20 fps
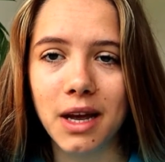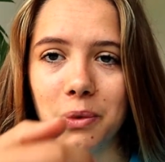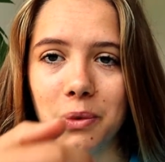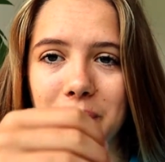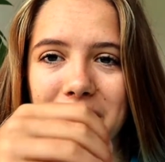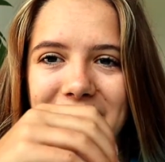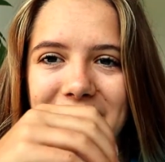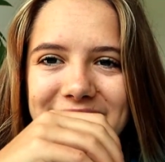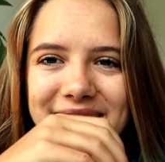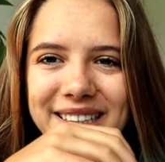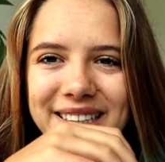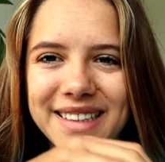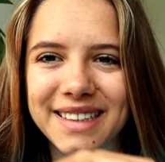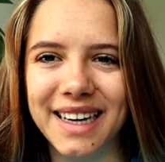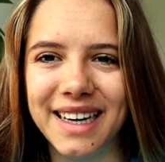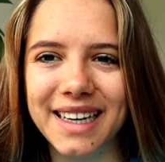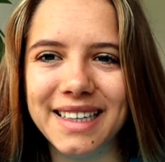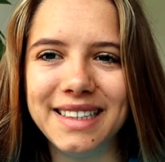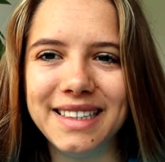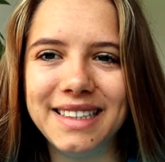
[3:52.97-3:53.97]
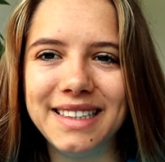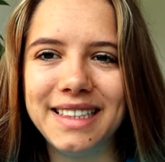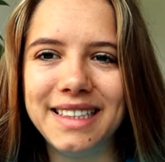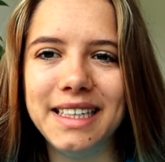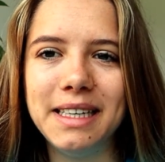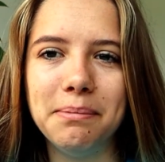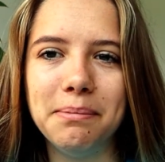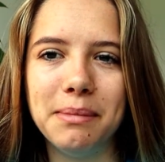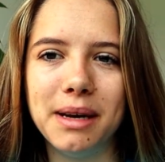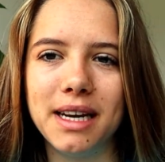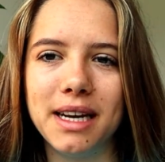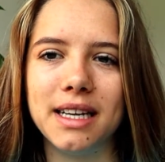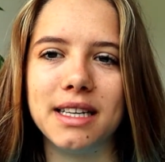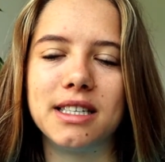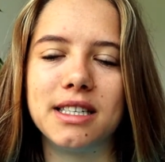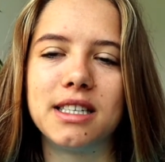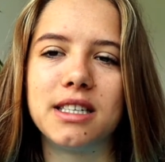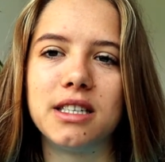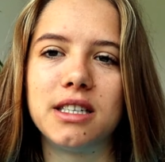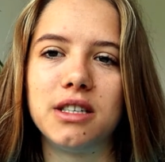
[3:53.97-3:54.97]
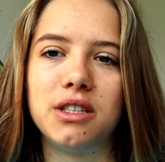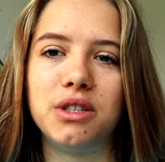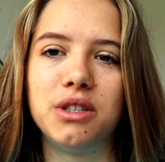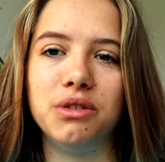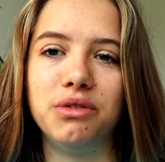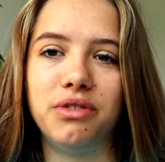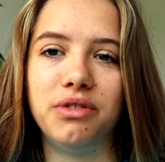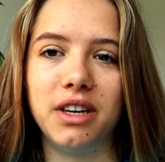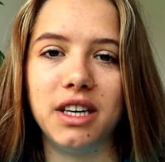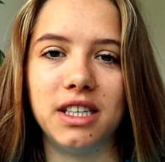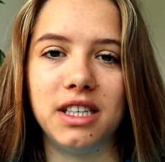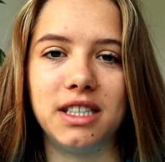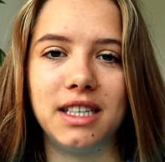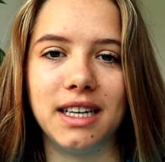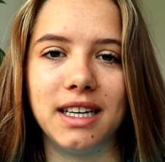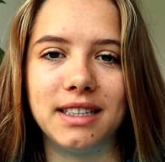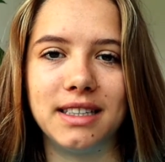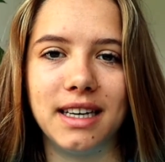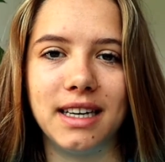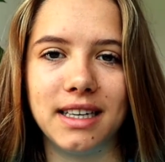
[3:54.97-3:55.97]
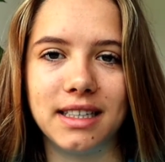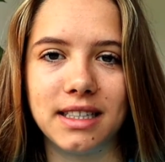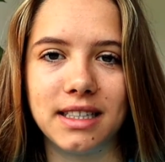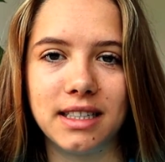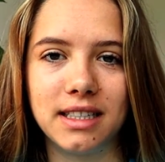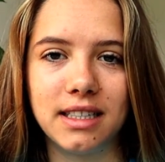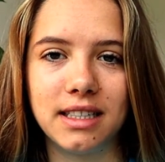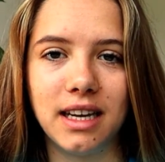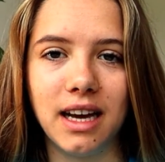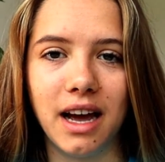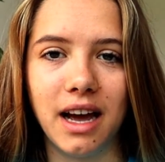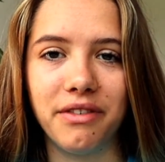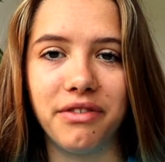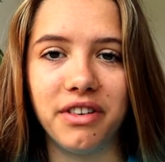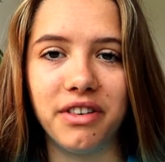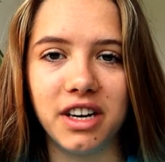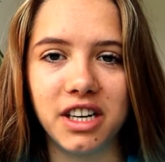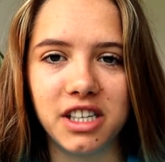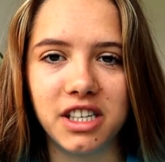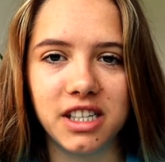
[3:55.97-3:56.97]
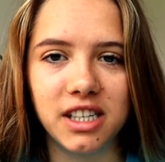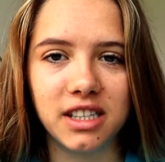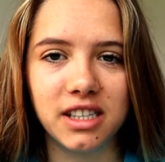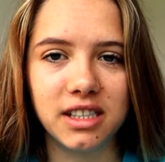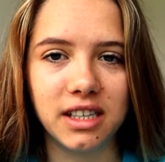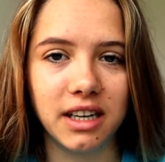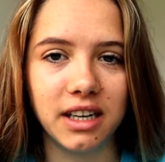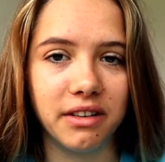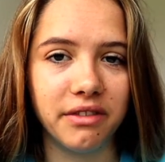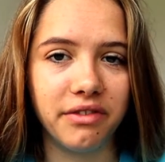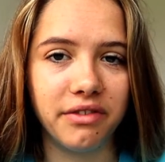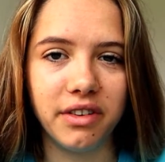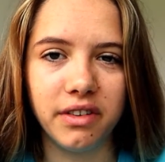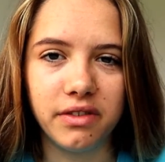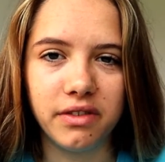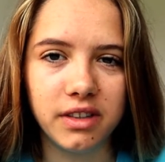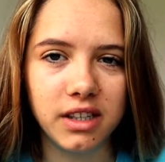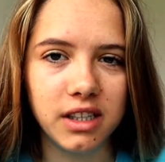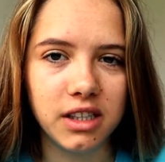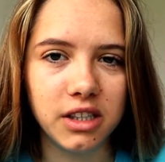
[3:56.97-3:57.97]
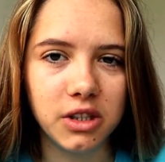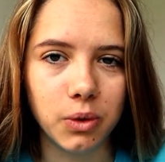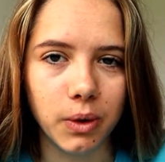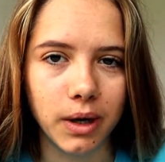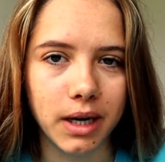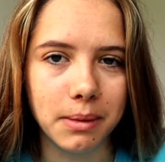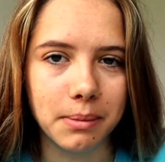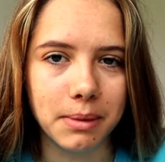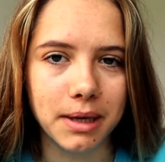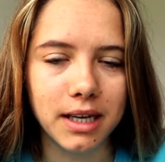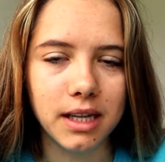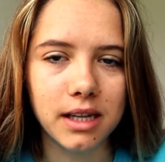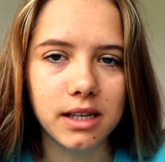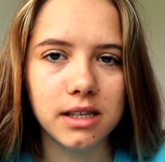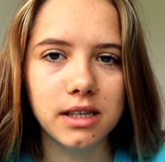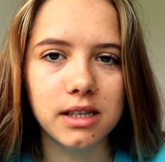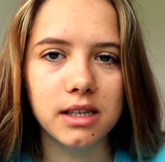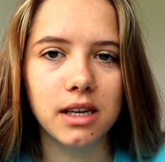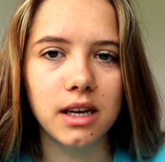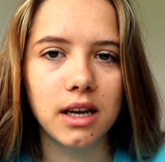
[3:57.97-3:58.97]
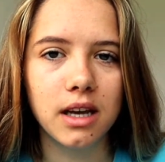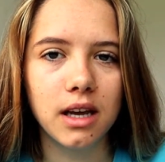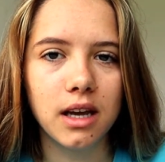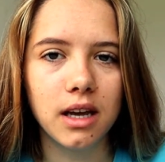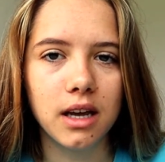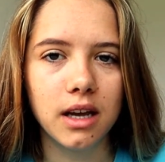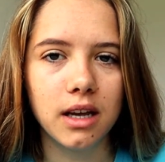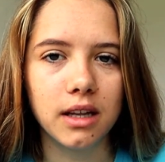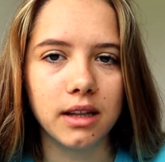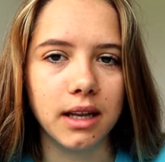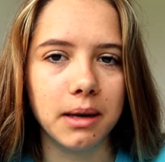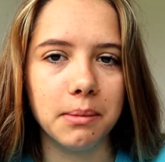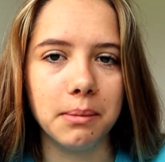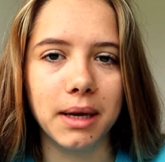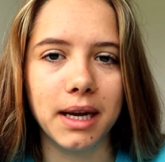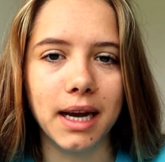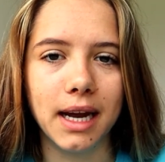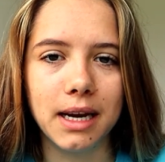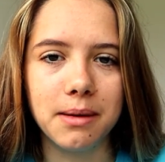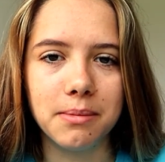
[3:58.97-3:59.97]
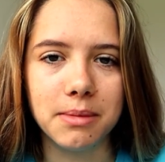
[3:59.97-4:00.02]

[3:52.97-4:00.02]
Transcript: We had 90 minutes to finish that test. I finished it in 15-20 minutes, didn't make any